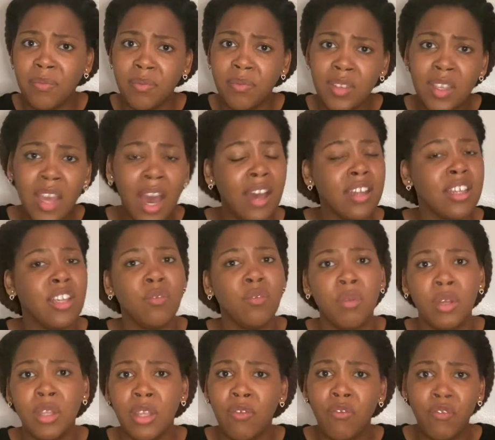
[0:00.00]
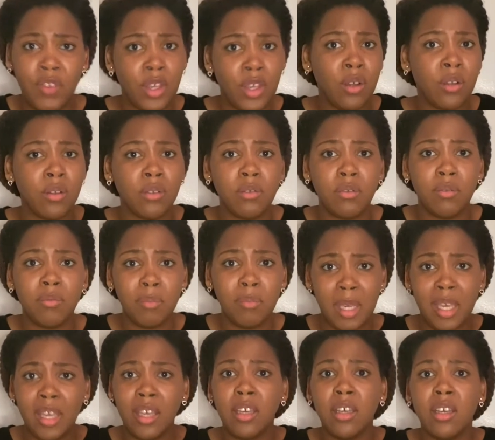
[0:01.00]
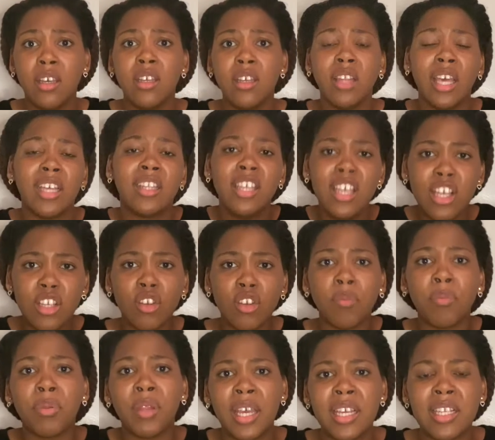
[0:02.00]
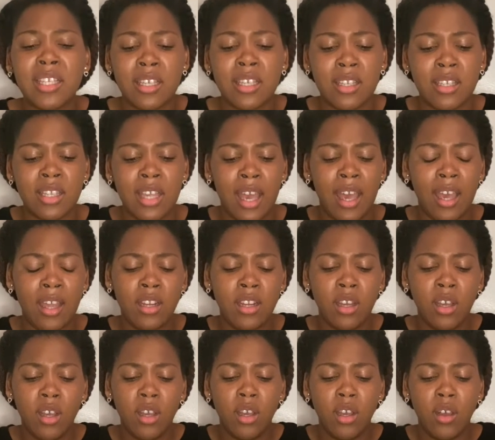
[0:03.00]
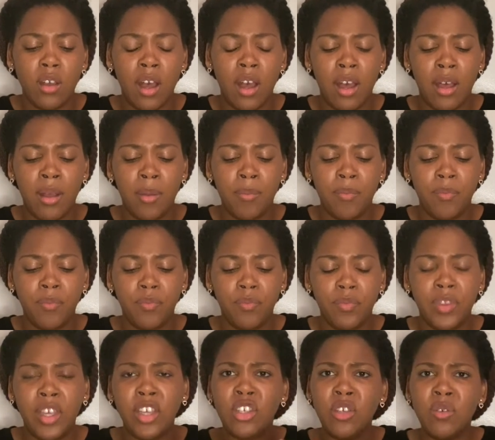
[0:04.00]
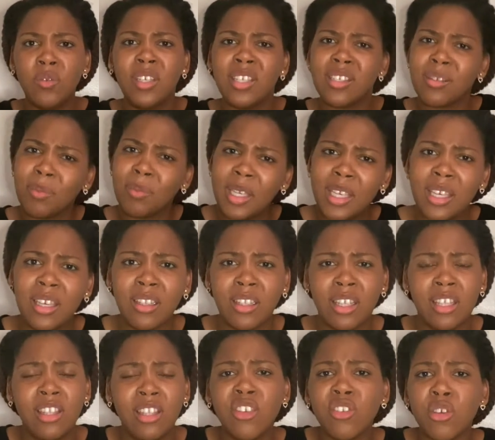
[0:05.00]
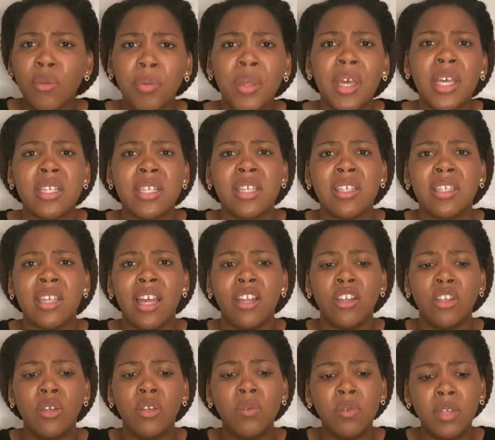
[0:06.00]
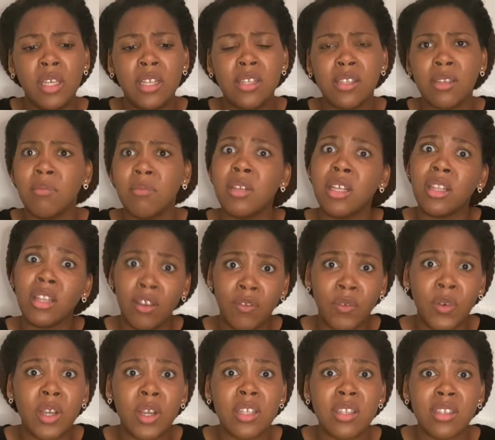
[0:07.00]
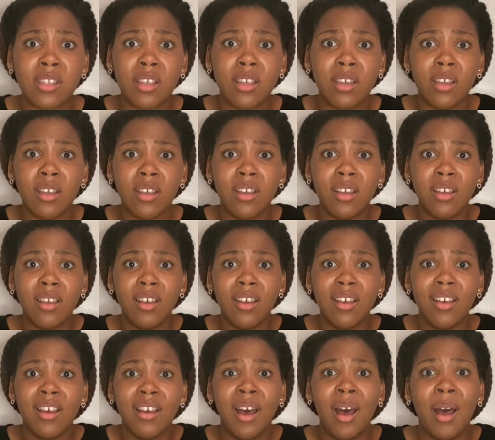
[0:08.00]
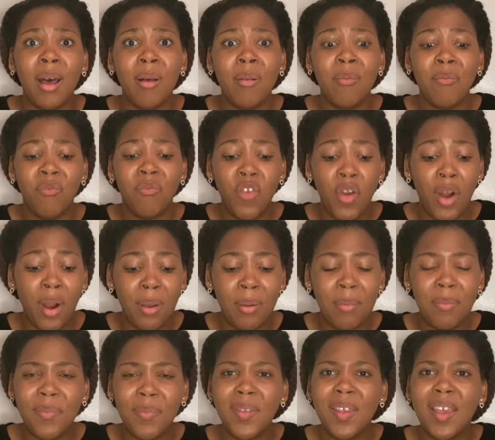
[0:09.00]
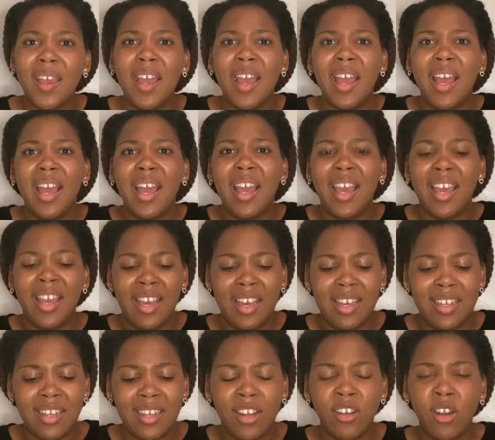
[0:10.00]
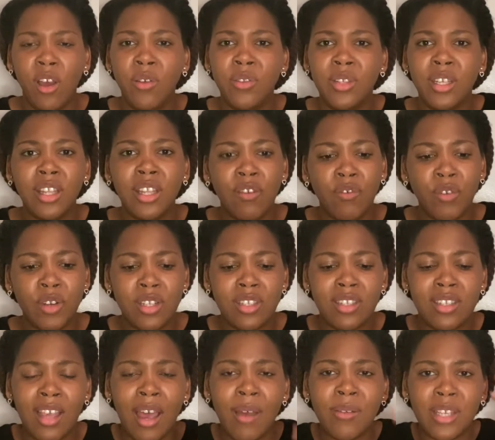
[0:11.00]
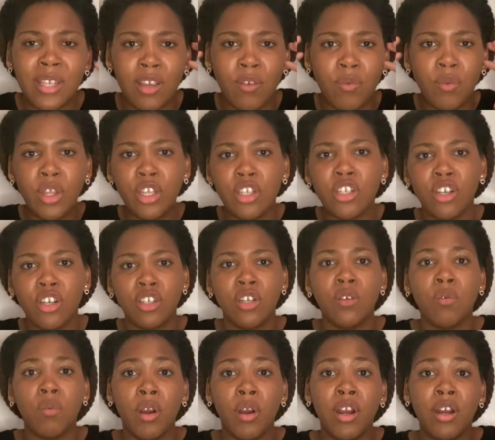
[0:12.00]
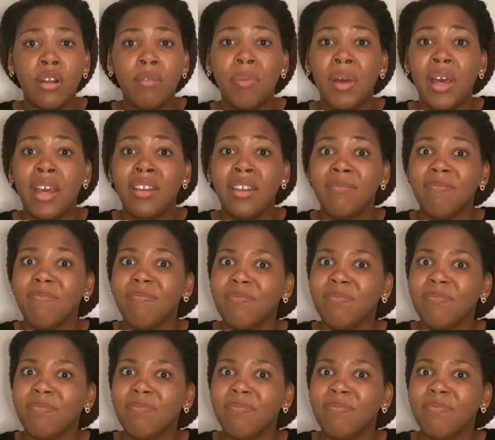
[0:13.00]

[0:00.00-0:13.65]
God can really fill me. Like, these are places that you need some healing. These are places that you need some deliverance from. And I know deliverance sounds like a really churchy word, but